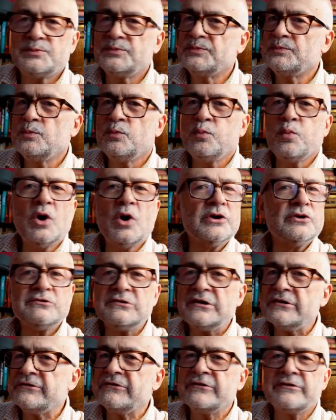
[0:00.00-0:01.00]
one or
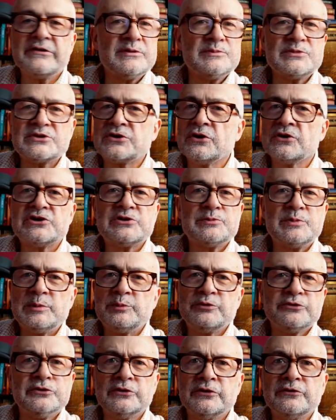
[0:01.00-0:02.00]
other of them's got to be
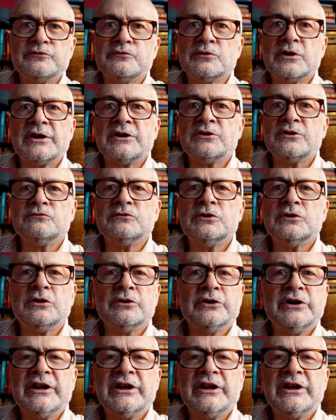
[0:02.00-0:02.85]
proved right or wrong.